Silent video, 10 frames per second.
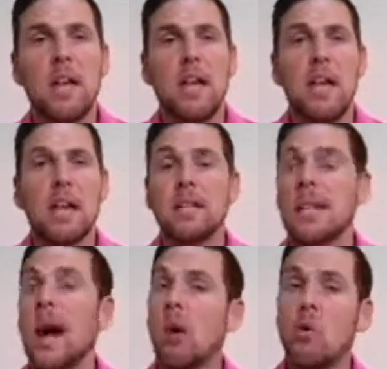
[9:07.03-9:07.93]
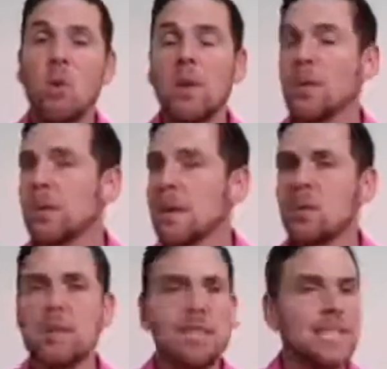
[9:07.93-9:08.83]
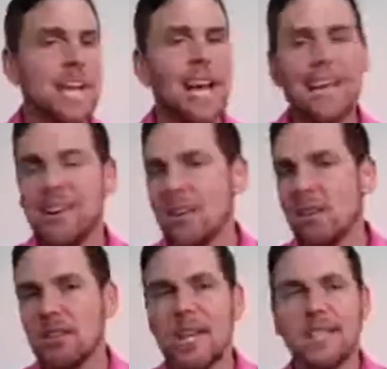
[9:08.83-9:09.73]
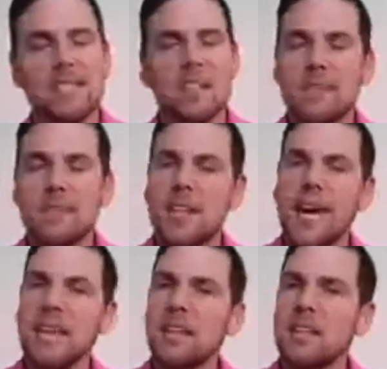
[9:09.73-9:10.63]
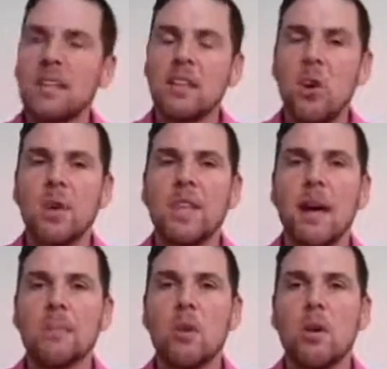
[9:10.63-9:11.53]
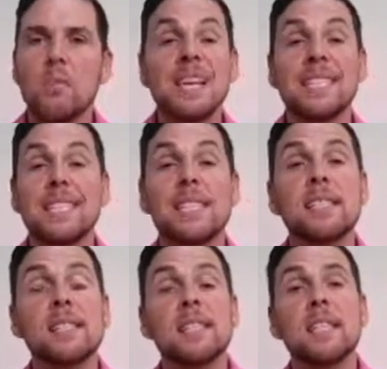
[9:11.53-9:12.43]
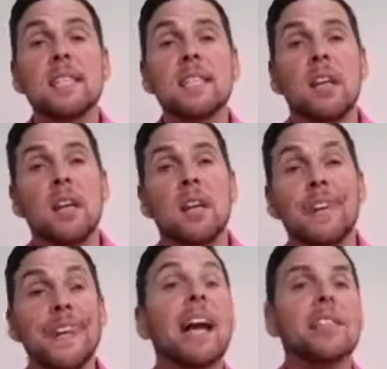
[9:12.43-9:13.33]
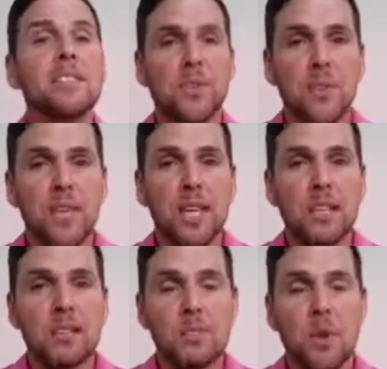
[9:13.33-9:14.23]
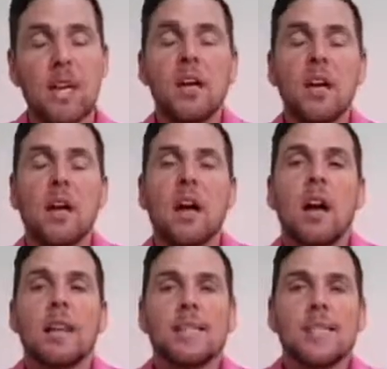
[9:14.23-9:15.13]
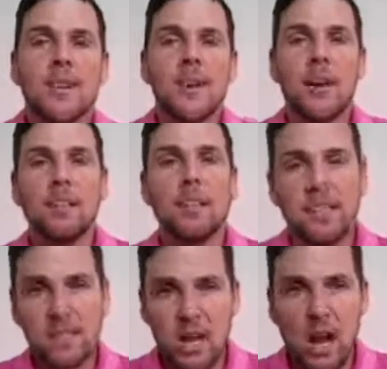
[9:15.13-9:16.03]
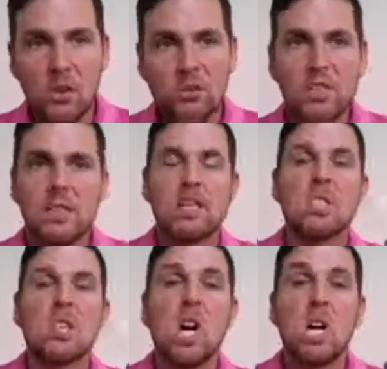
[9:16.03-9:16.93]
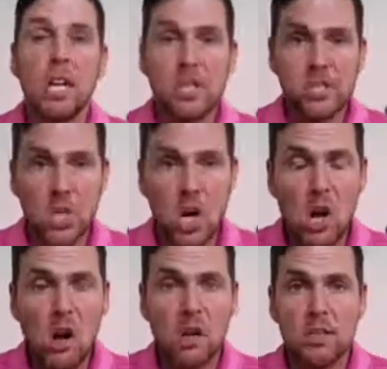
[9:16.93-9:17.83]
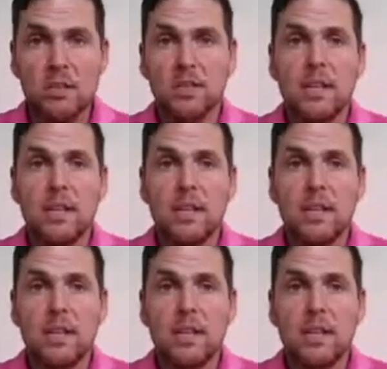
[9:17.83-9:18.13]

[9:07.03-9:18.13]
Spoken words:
And now, whether they were in debt, all of that stuff, that I didn't know at that point, but I did see nicer things, right? I saw nicer houses. I saw nicer cars.